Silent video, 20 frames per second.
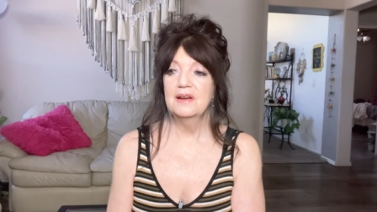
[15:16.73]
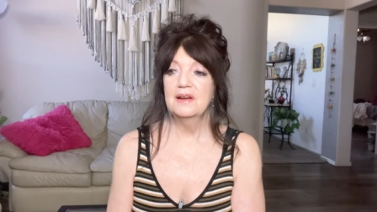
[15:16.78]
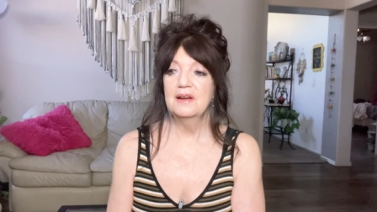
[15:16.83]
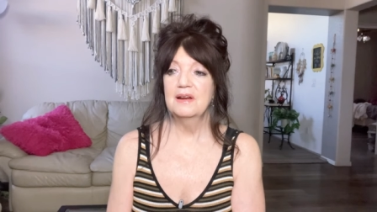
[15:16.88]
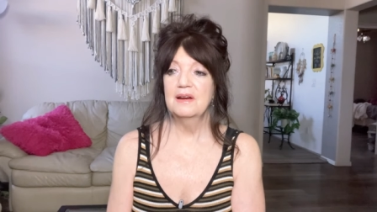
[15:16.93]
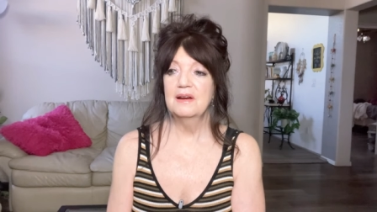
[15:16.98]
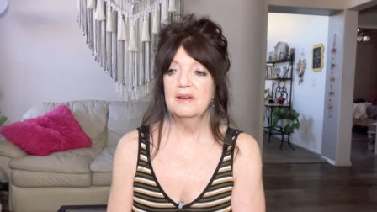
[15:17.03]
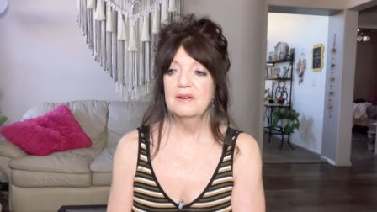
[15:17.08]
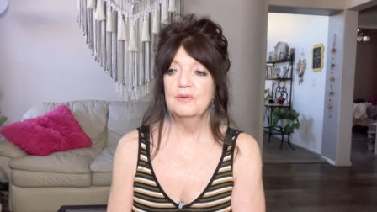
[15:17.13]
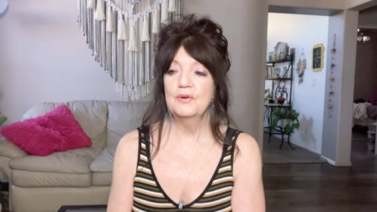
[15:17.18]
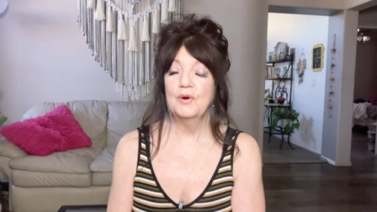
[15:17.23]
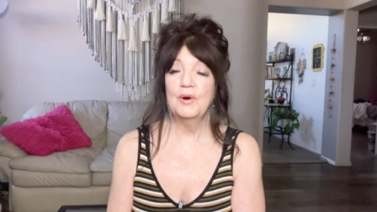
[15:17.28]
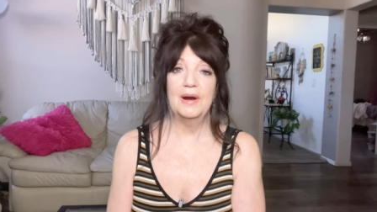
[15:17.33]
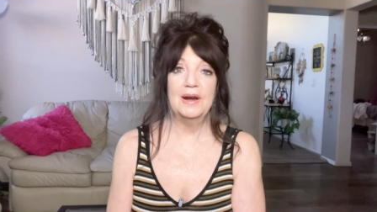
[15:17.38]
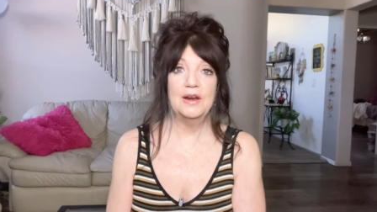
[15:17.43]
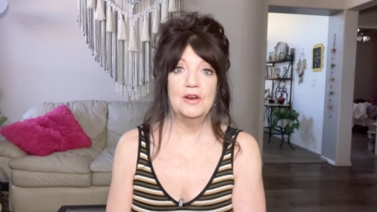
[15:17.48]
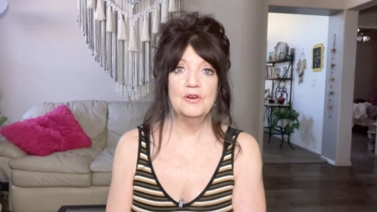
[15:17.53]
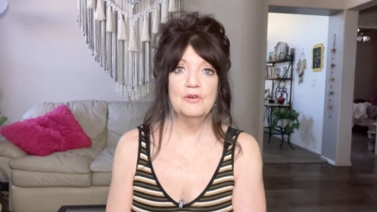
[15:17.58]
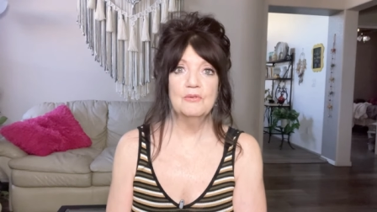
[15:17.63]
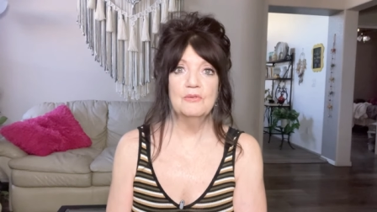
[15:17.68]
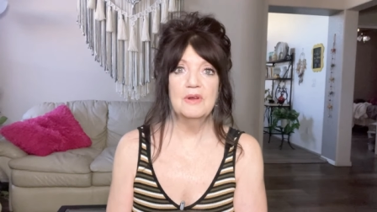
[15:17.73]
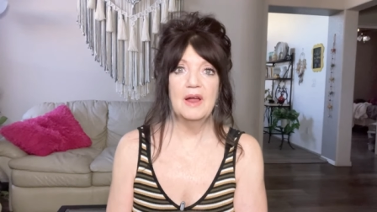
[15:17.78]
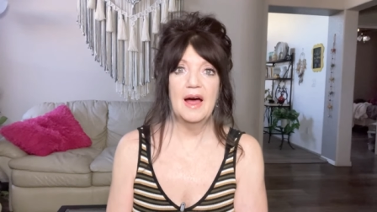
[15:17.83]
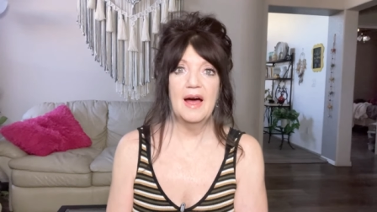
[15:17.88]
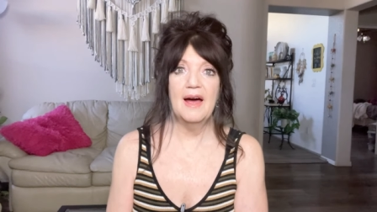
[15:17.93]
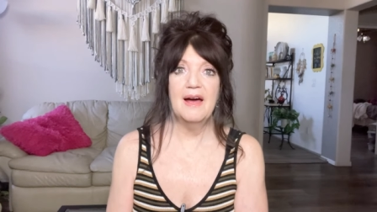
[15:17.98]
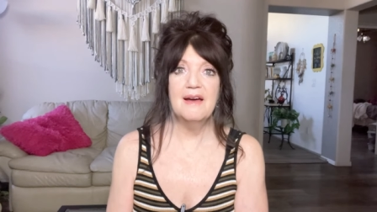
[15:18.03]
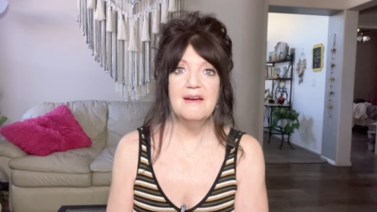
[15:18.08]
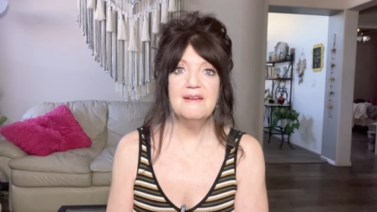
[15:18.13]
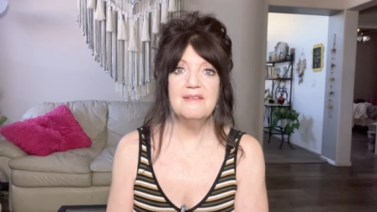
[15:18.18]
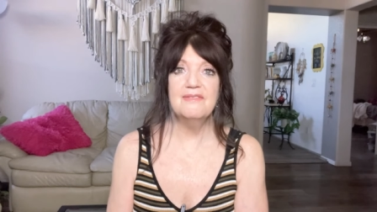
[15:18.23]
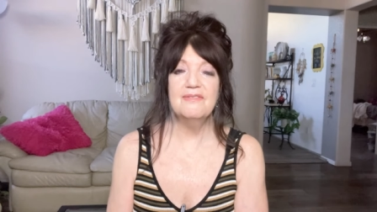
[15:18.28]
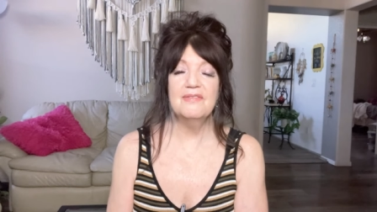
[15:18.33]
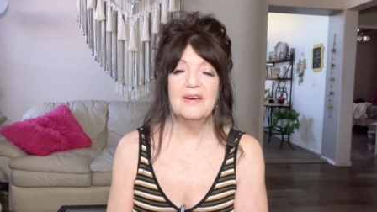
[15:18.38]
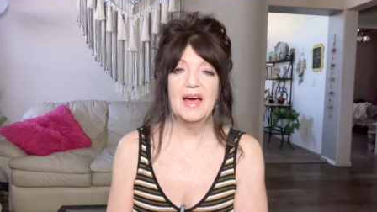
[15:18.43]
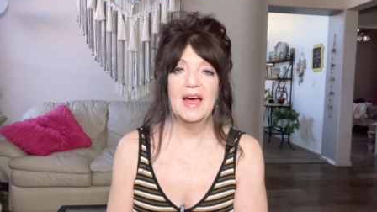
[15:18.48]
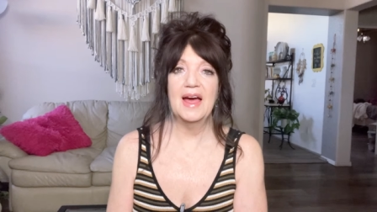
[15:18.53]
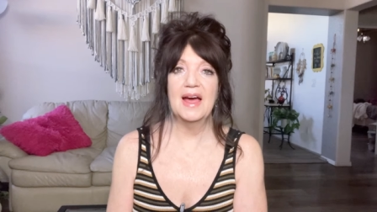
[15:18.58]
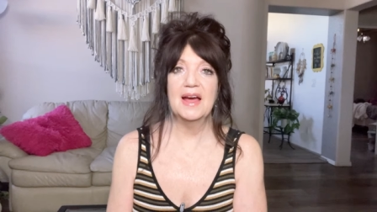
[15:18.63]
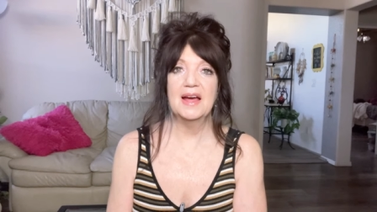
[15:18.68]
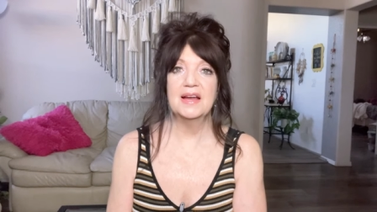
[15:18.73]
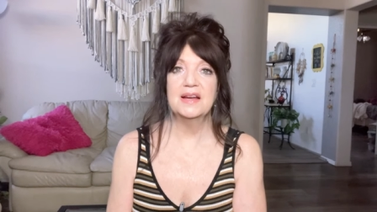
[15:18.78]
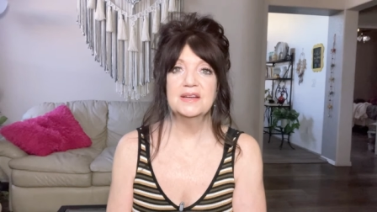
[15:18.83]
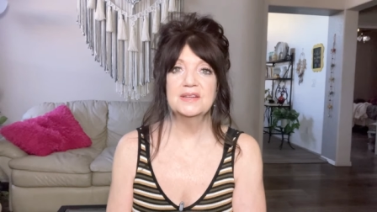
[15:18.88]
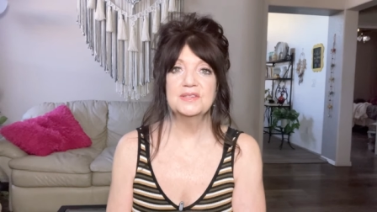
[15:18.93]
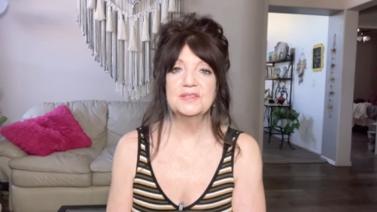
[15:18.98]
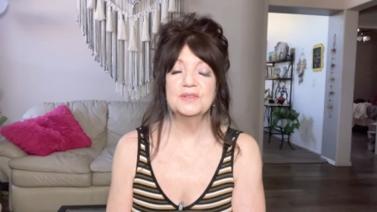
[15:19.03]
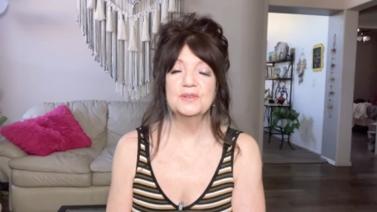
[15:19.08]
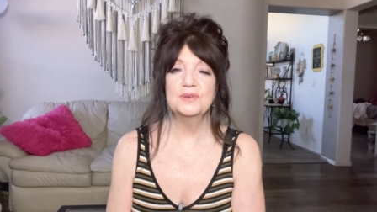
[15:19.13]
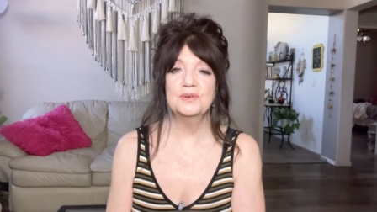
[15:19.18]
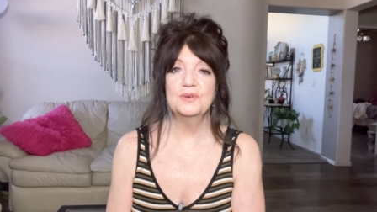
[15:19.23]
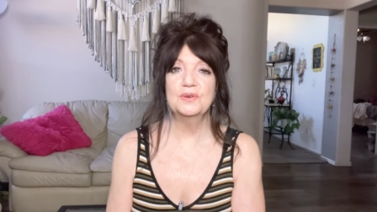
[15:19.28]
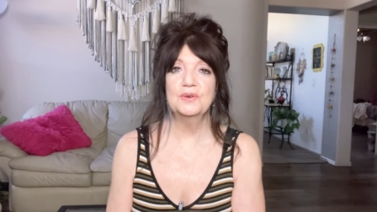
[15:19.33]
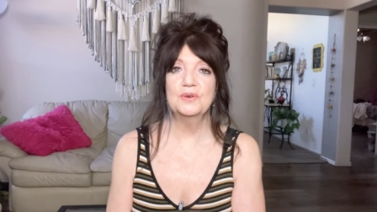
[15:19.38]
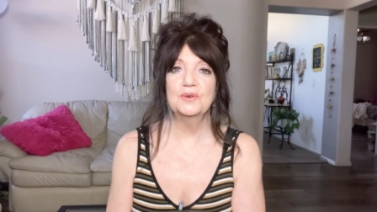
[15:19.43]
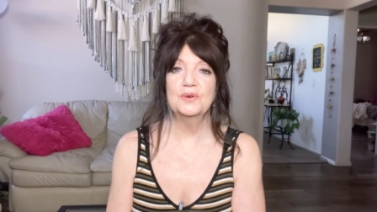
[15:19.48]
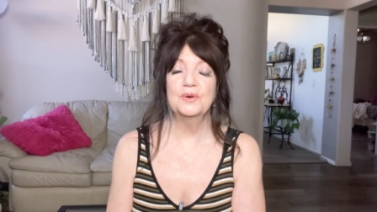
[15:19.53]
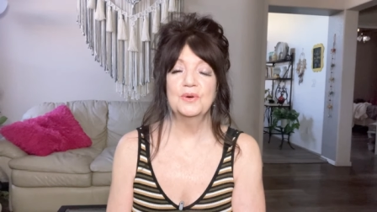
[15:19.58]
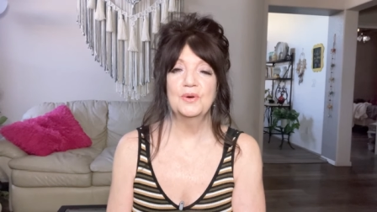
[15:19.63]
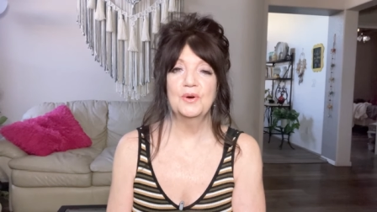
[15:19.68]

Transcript: uh, creating your life and to